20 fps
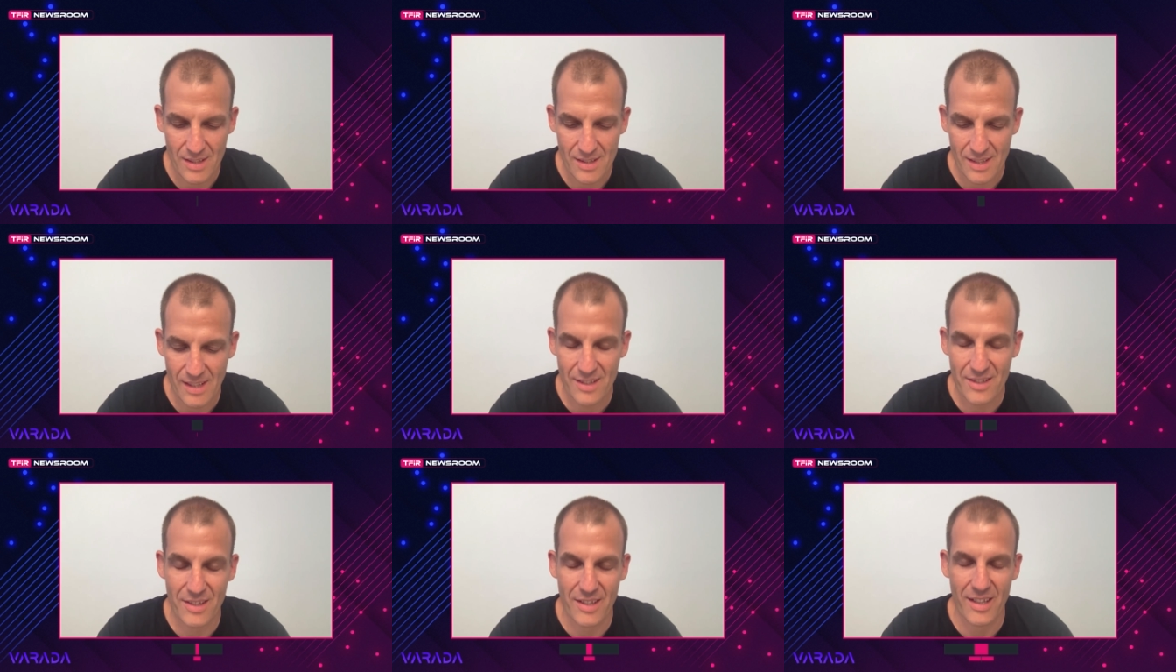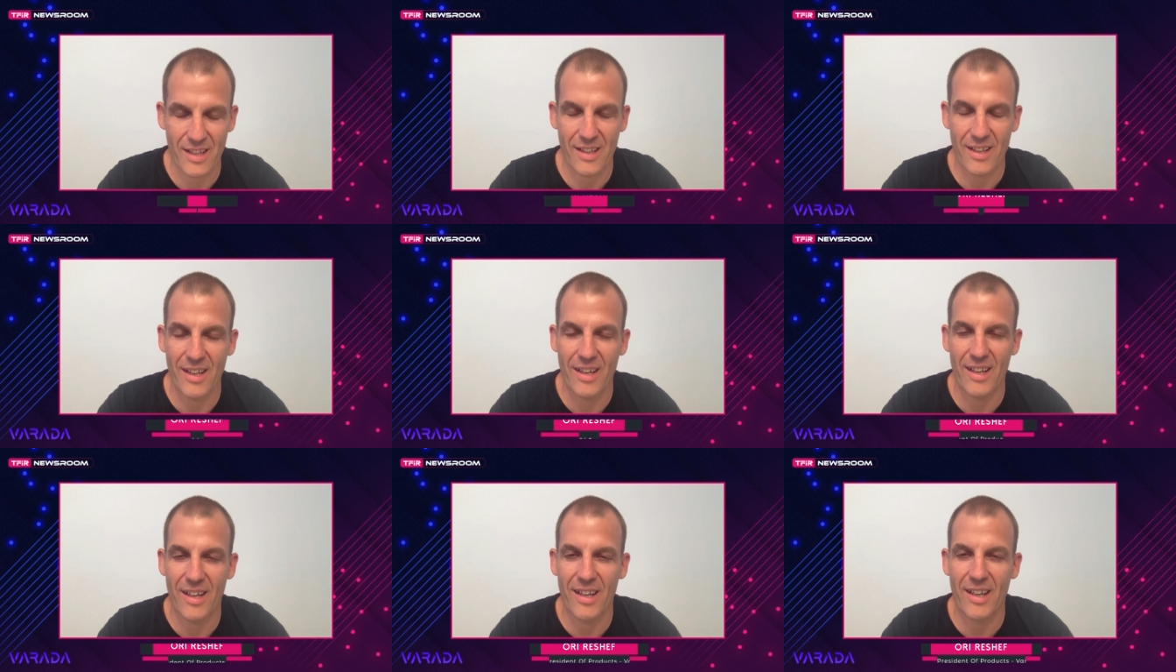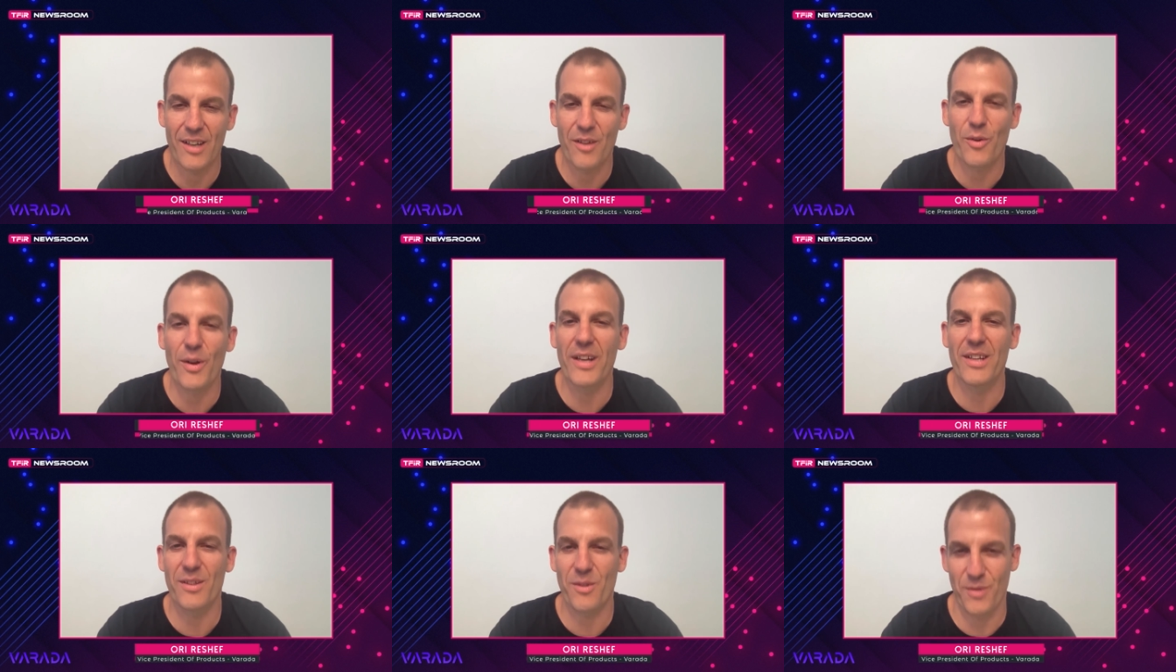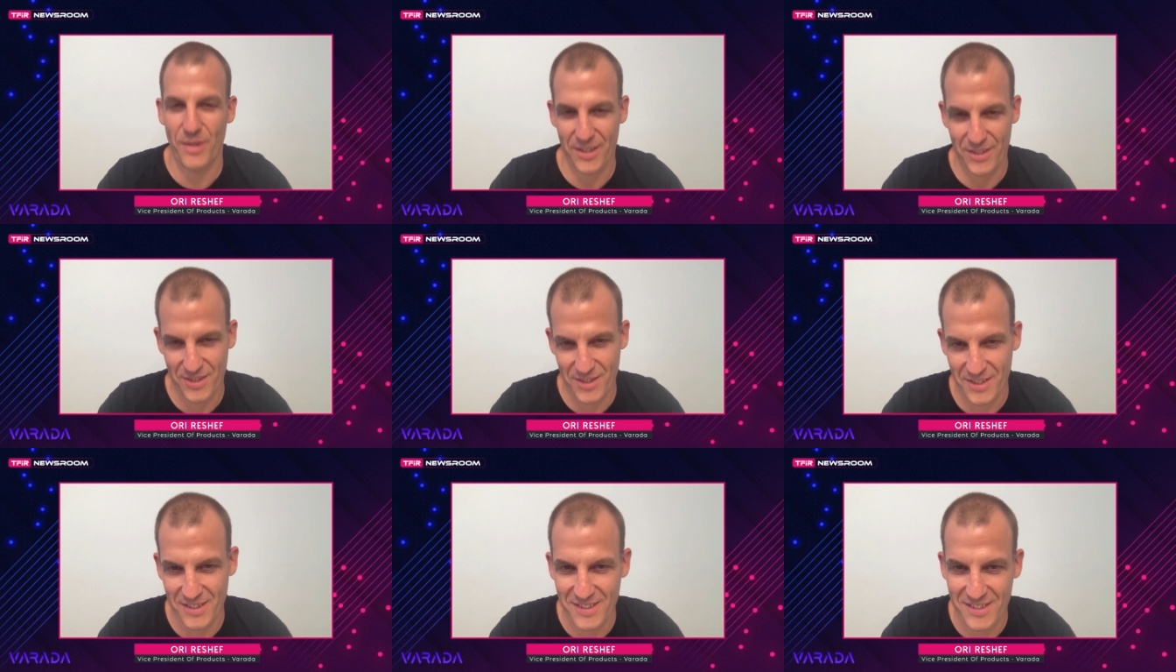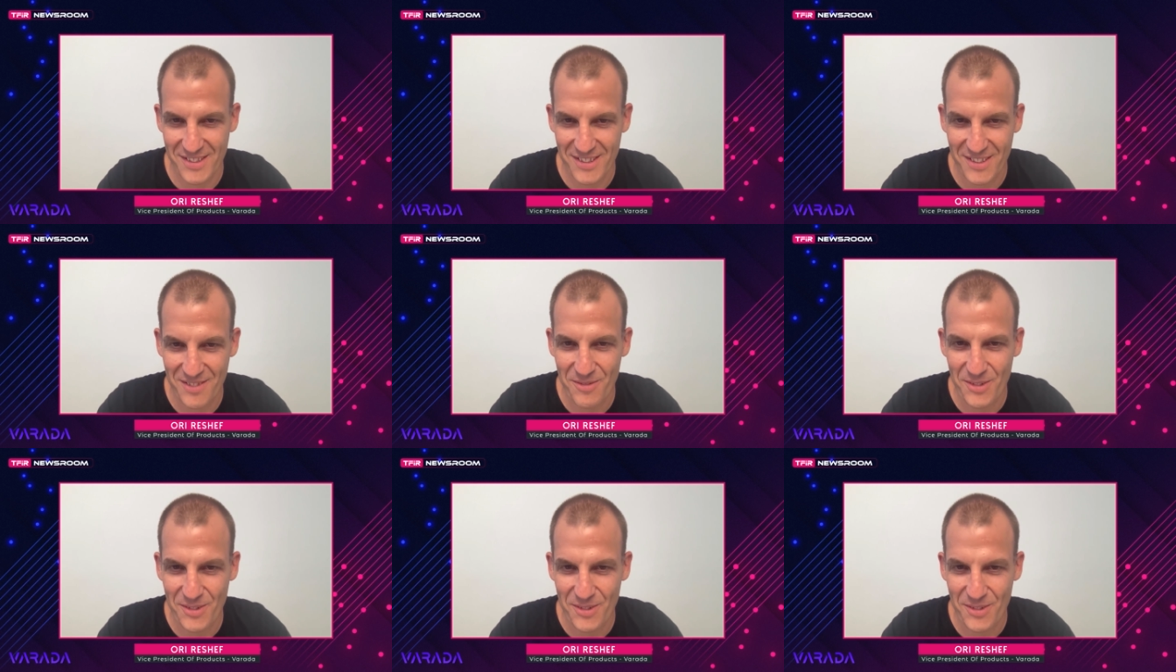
It's actually a, a great question